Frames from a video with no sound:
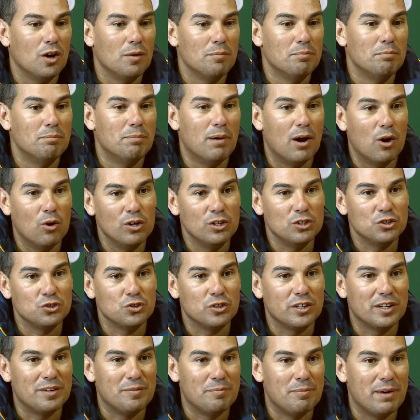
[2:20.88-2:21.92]
are bowlers
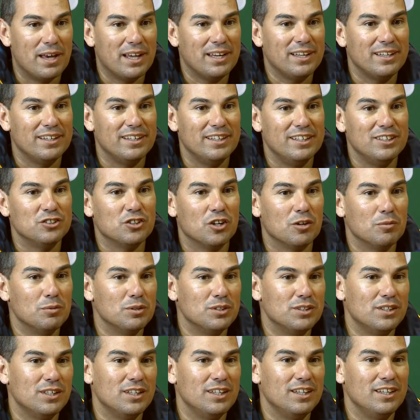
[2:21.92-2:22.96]
who can bat, and he's
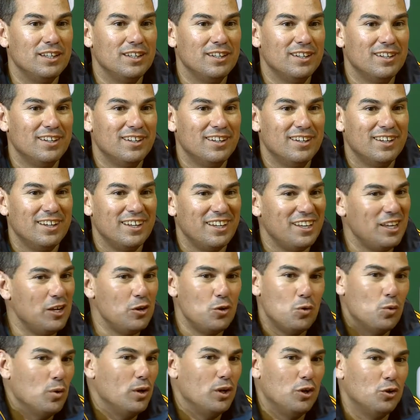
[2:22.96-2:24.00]
obviously
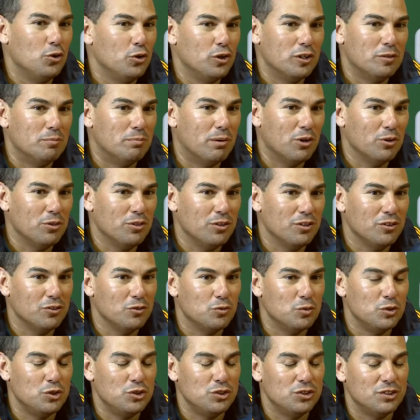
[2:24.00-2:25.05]
equally good at both,
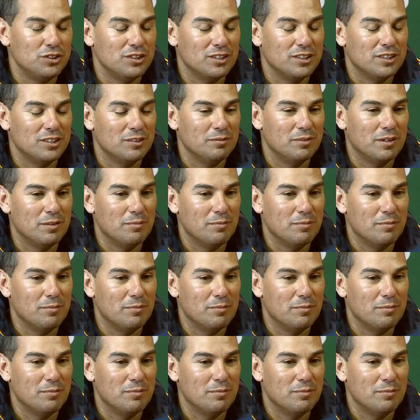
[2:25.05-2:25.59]
which is a